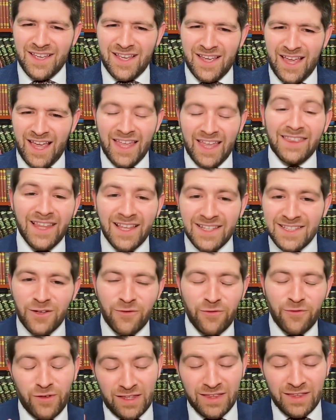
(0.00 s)
Unless
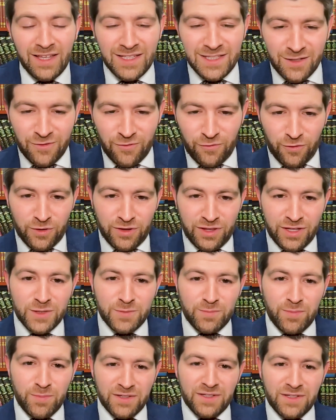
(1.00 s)
if for this
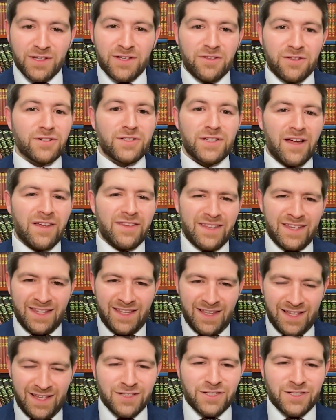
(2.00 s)
particular child, it
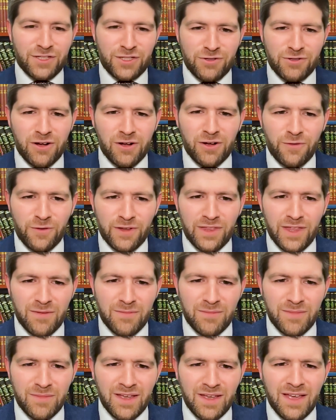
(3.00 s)
is a struggle for
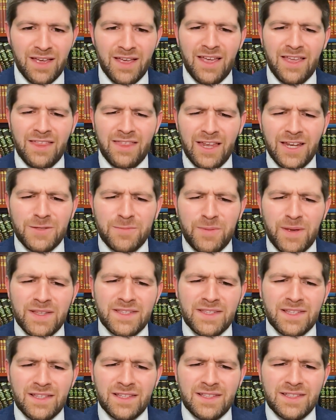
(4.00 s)
them, then it's
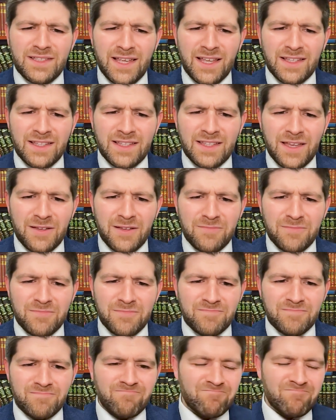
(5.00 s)
basically saying to them,
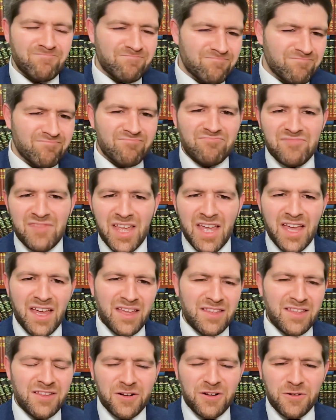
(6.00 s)
yeah,
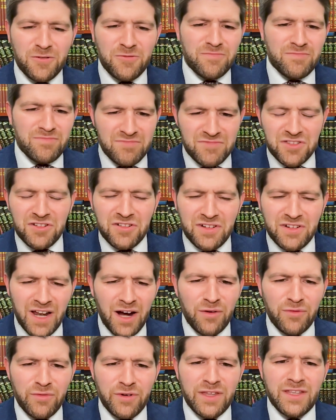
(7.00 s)
you're
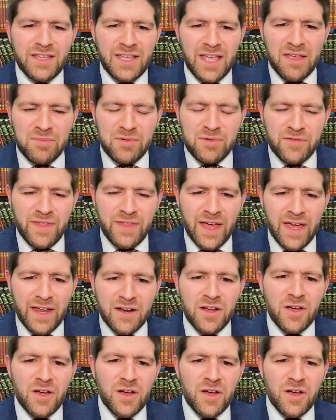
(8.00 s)
not really capable of that.